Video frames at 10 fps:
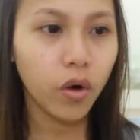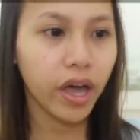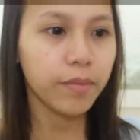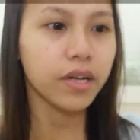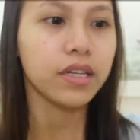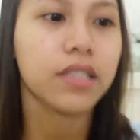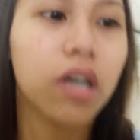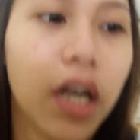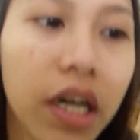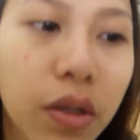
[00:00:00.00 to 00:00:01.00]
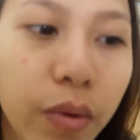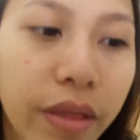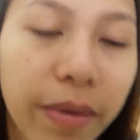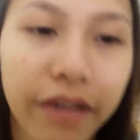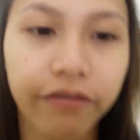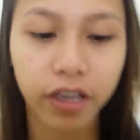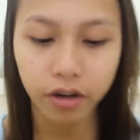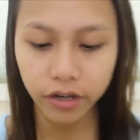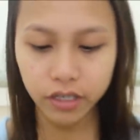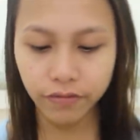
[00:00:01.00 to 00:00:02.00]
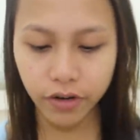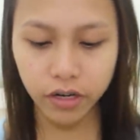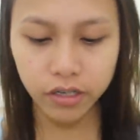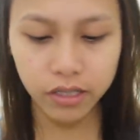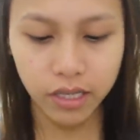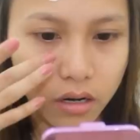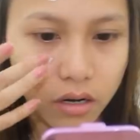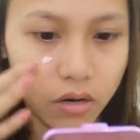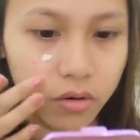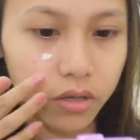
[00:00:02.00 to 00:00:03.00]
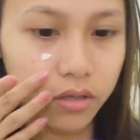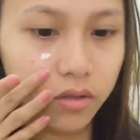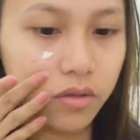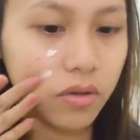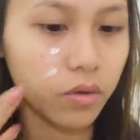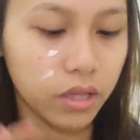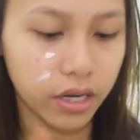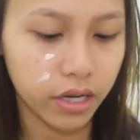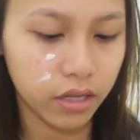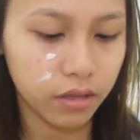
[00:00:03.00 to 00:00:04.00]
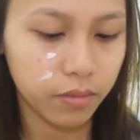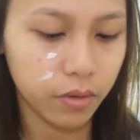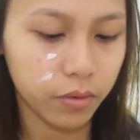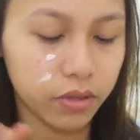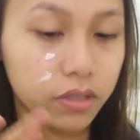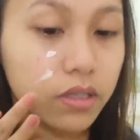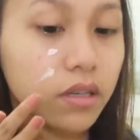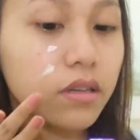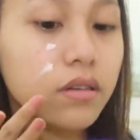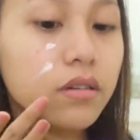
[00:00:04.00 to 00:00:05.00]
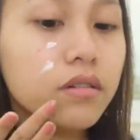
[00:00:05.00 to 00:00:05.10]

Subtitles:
Okay, I'm gonna start with my fingers first. Oh, it's so light. But we'll see.